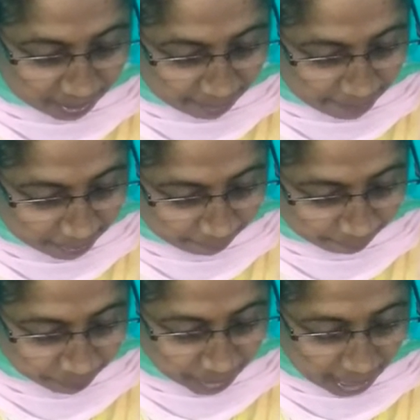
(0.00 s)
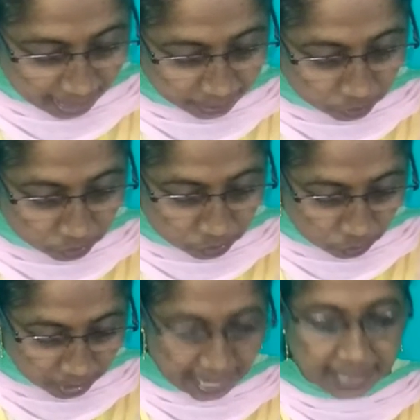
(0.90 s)
labor and
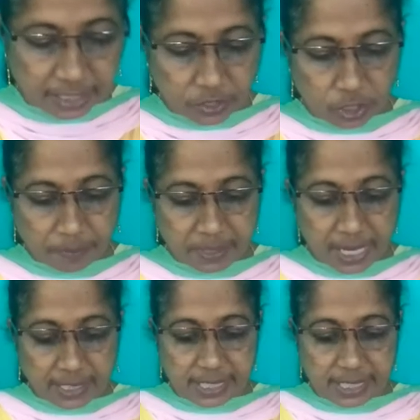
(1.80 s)
grow cash crops